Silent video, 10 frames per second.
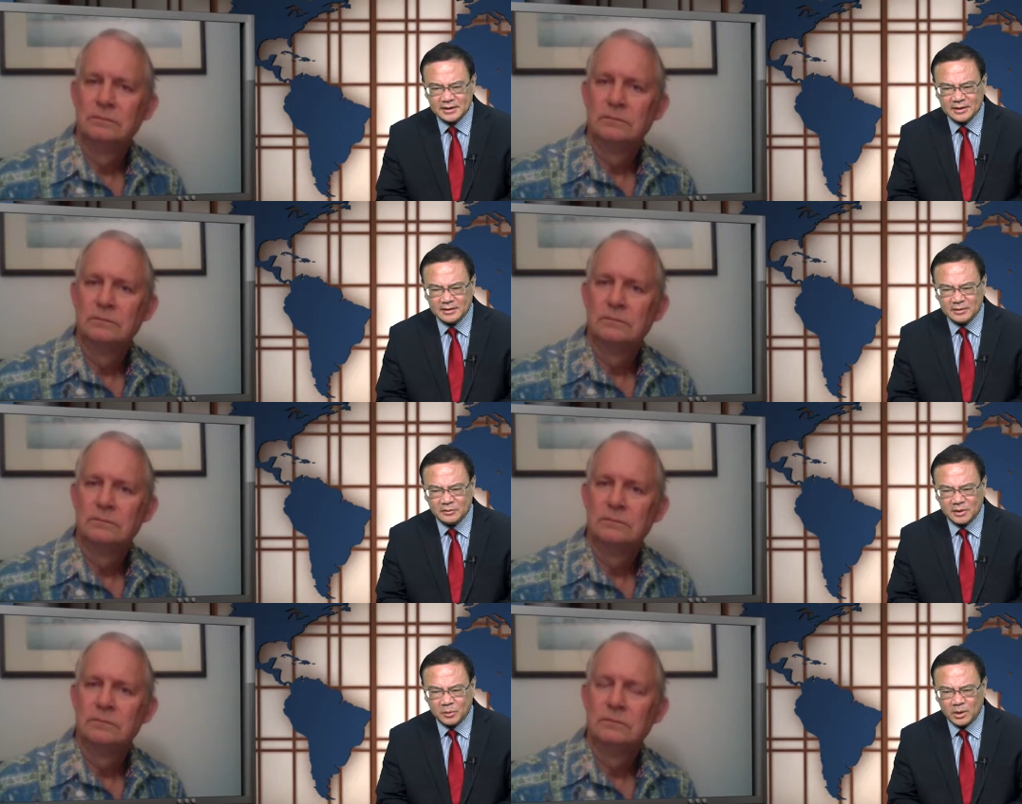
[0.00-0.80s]

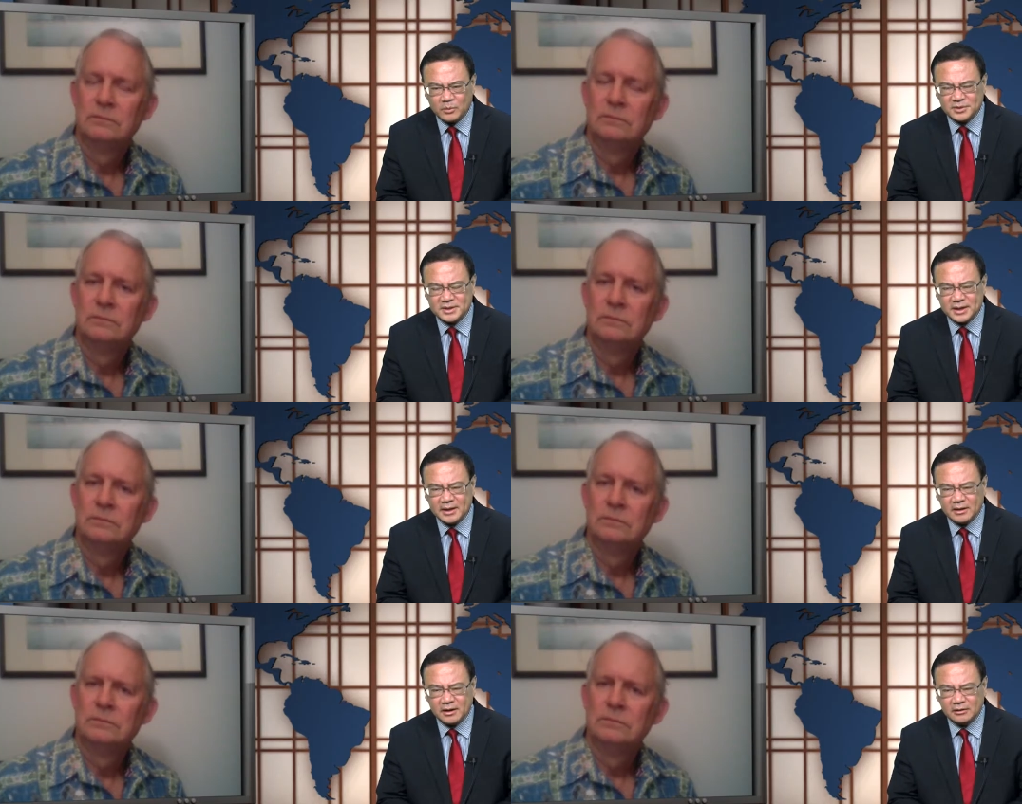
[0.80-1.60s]
Speaker 1: what we're seeing
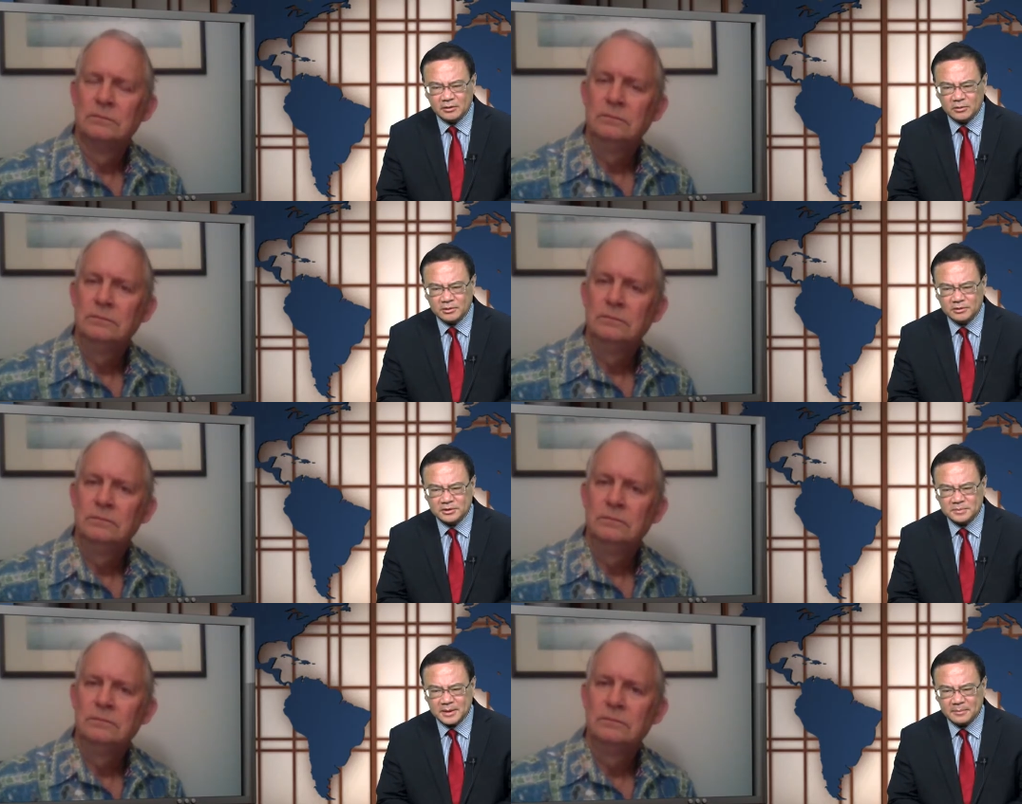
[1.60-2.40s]
in our local
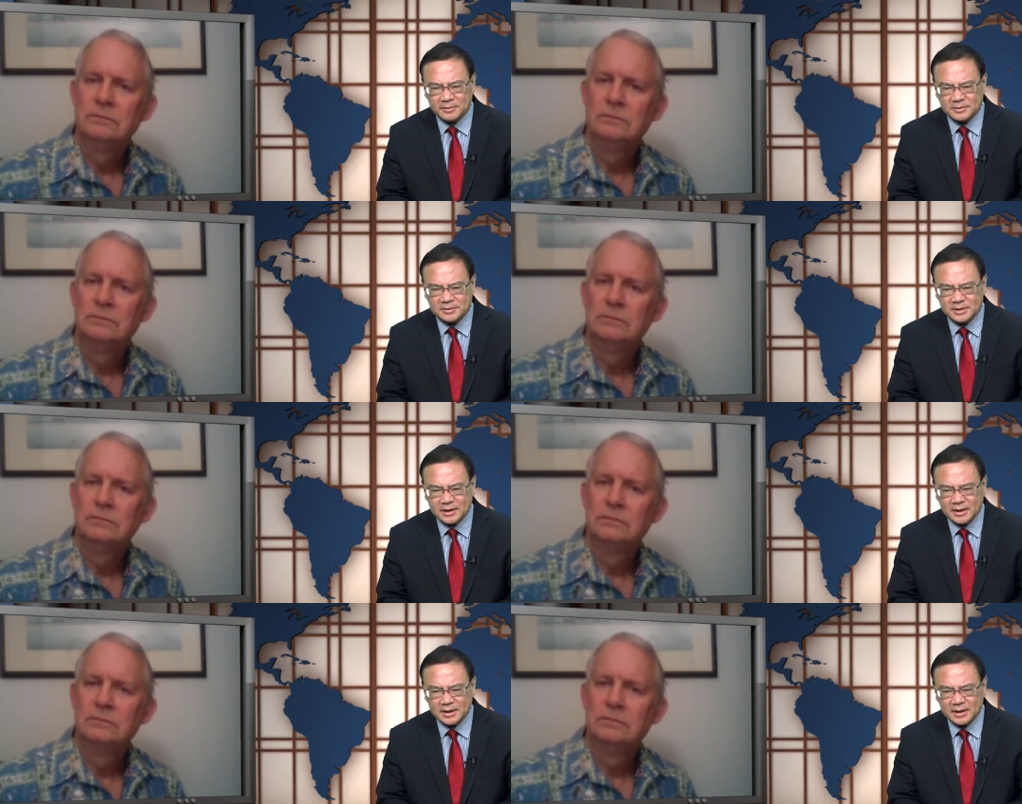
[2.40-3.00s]
newspapers